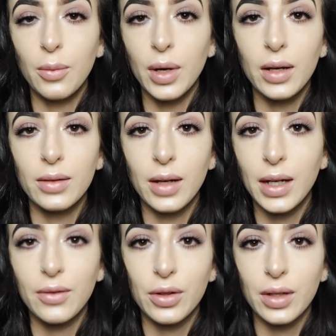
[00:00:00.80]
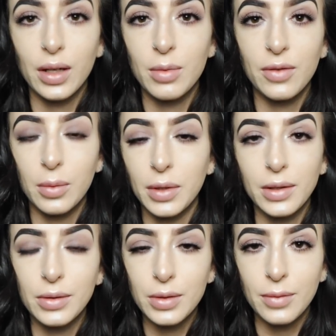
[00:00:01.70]
Well, I never thought I'd be filming
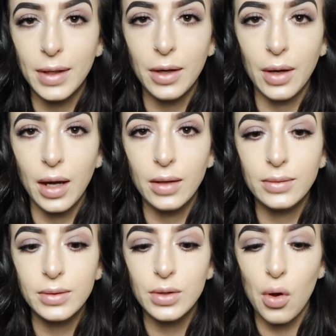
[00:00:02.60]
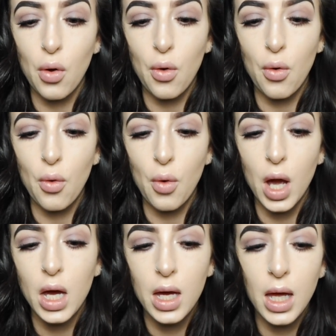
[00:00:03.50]
a YouTube video again, so
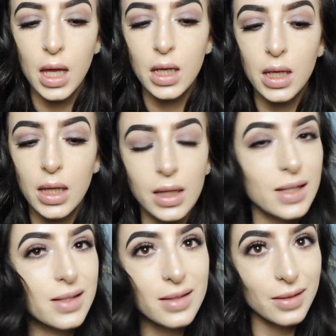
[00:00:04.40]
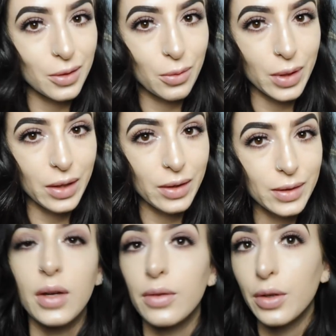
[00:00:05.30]
this is a little
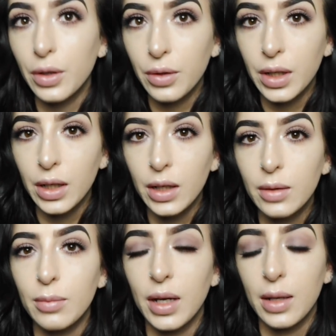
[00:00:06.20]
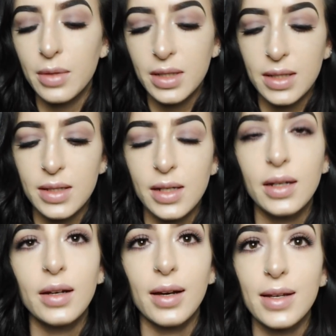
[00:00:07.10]
weird. If you're new here, my name is
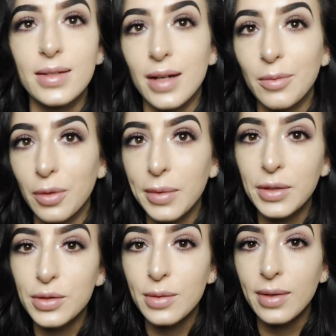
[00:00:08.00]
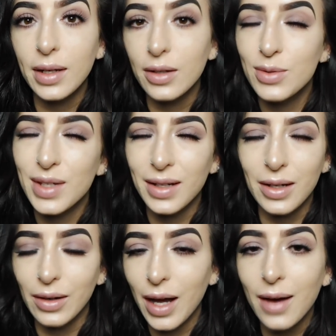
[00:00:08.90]
Lindsay. I stopped filming YouTube videos like a
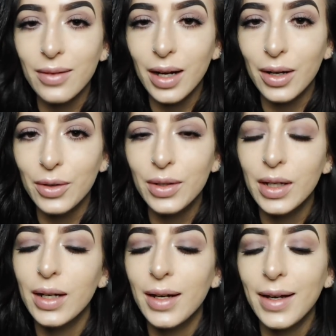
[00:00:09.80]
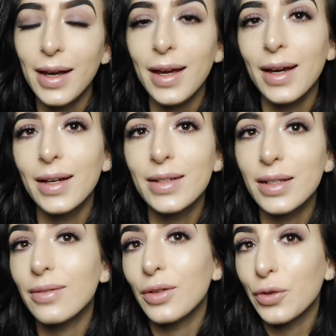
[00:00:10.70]
year and a half ago, and
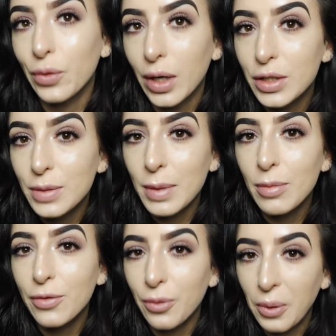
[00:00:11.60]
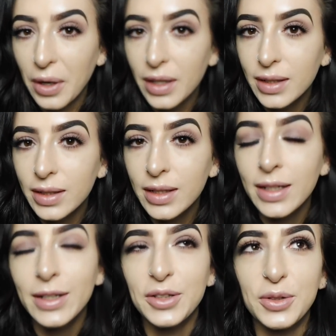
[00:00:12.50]
if you've watched me before,
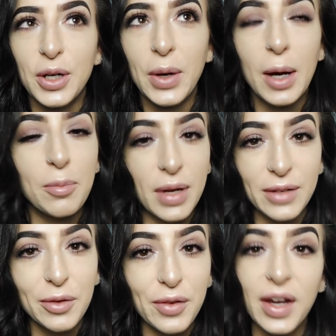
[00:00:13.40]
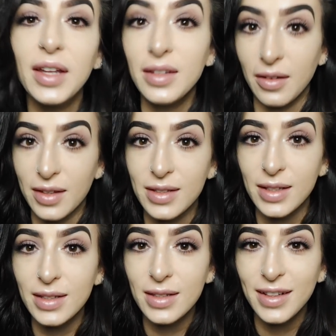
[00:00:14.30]
you know how big of a fucking deal this is.